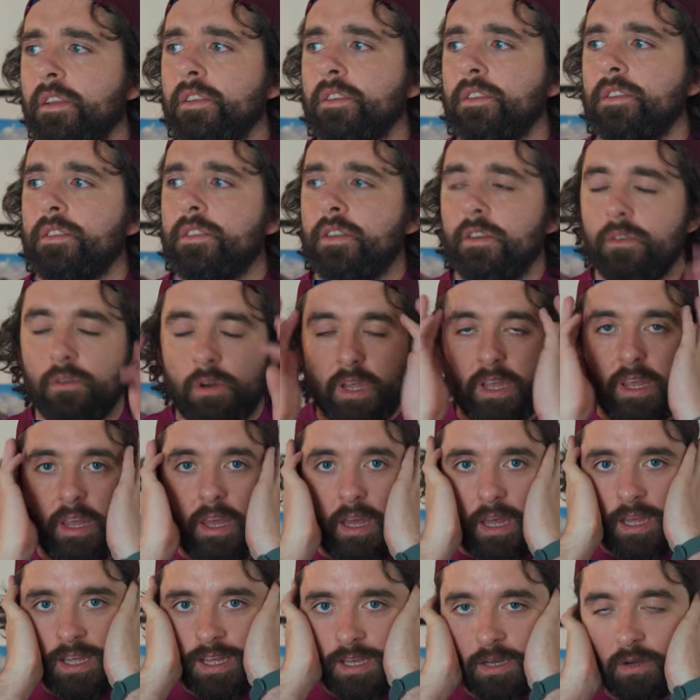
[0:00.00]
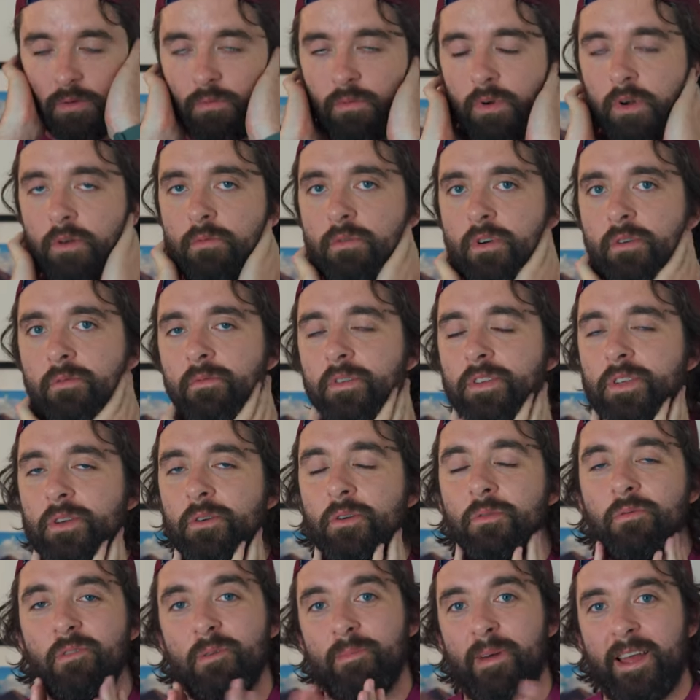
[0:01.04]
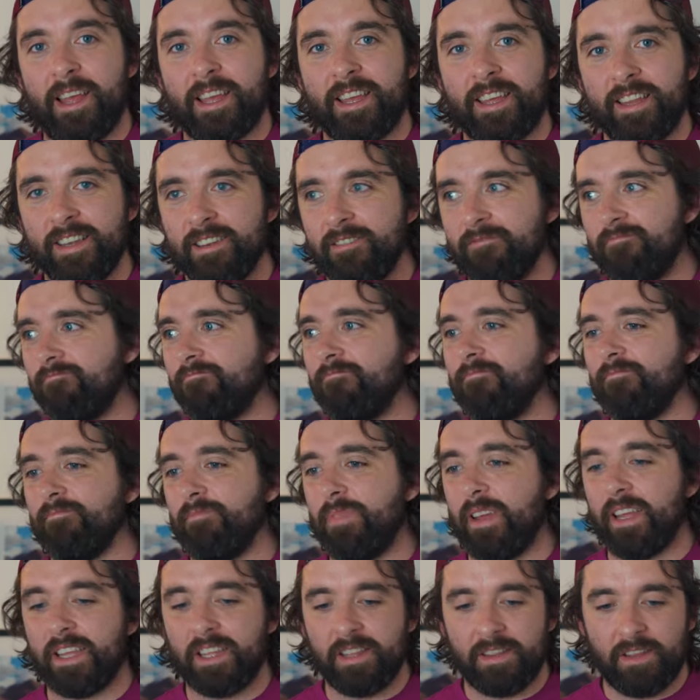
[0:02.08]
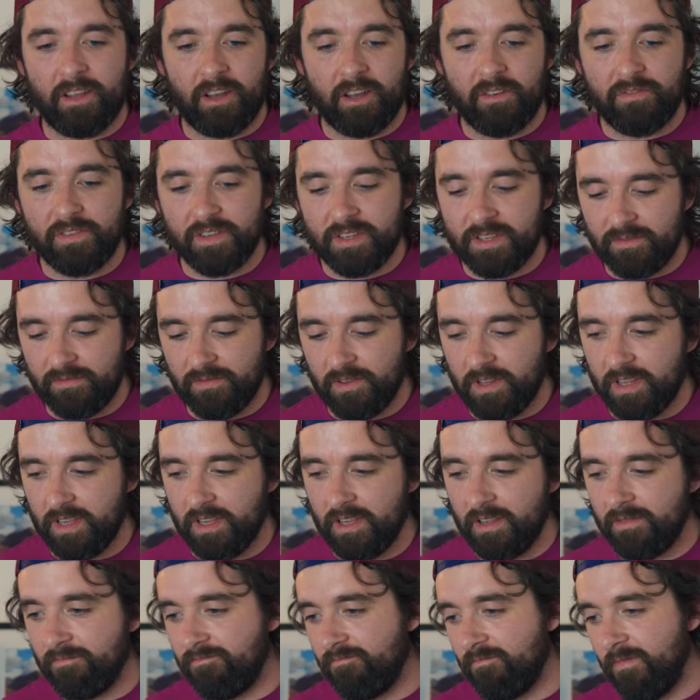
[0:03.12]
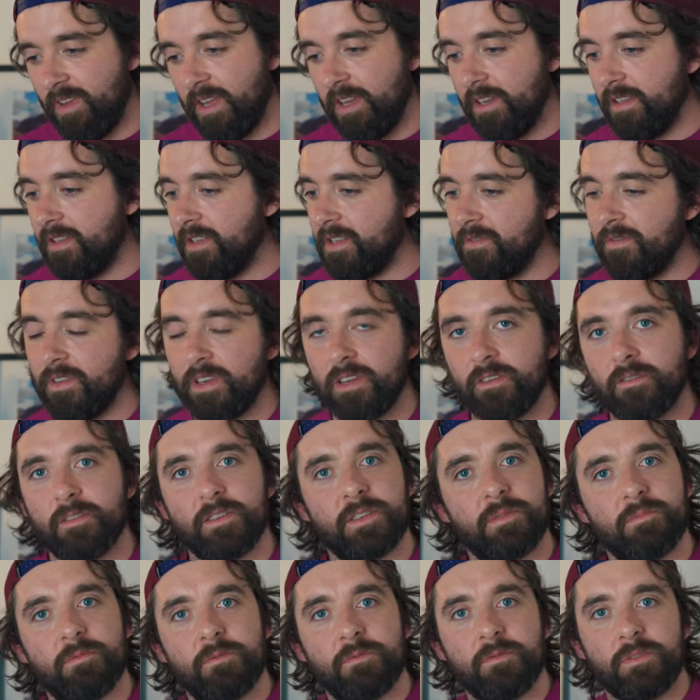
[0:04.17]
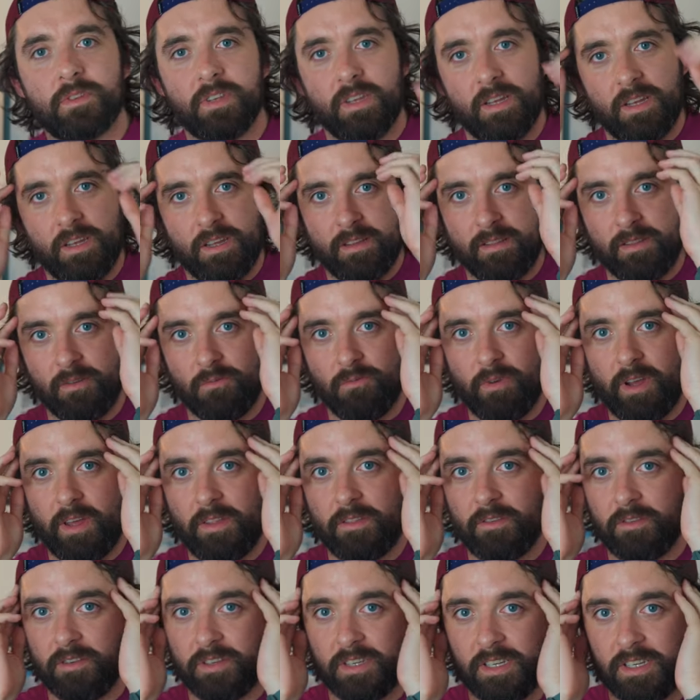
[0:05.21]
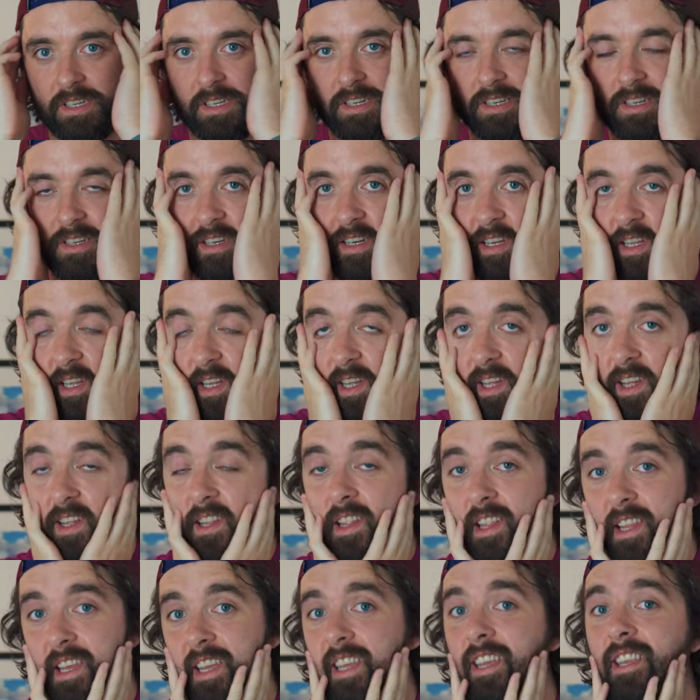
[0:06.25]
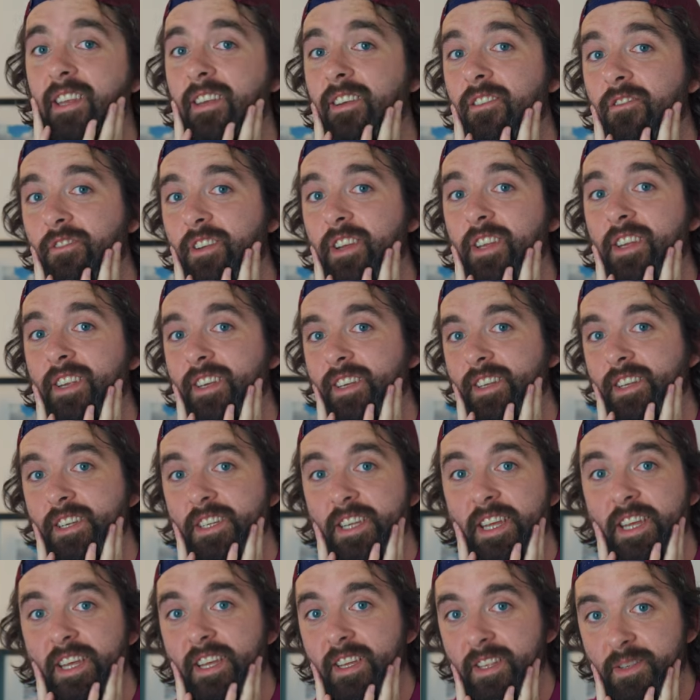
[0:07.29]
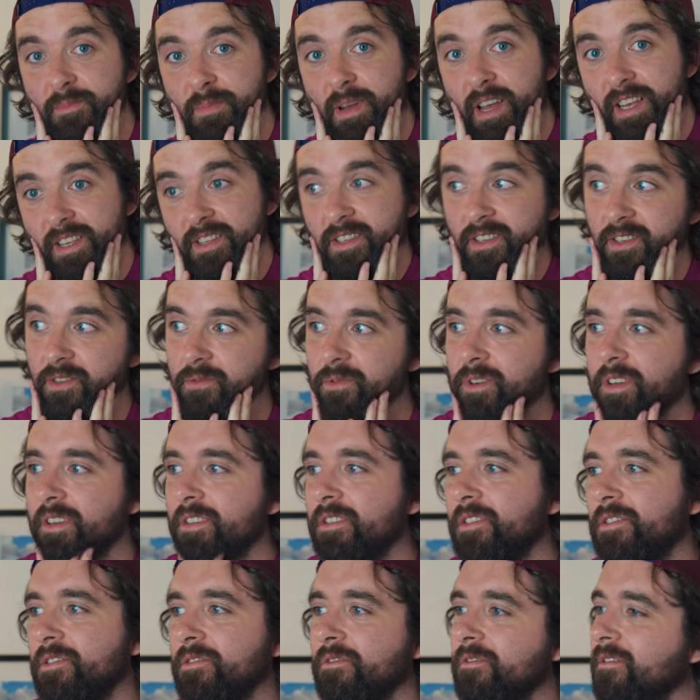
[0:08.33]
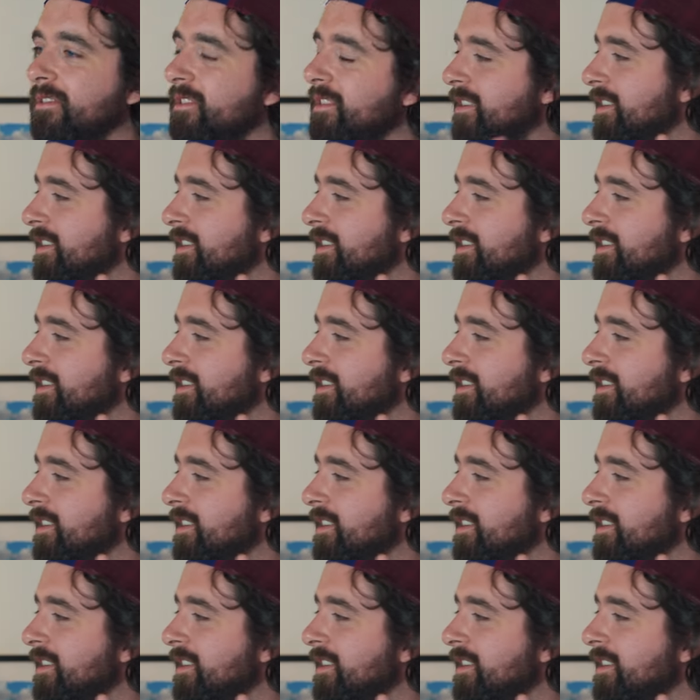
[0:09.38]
So yeah, we're back in the office for the end of this video. I suppose the weather didn't align great, and a day has passed as well. So,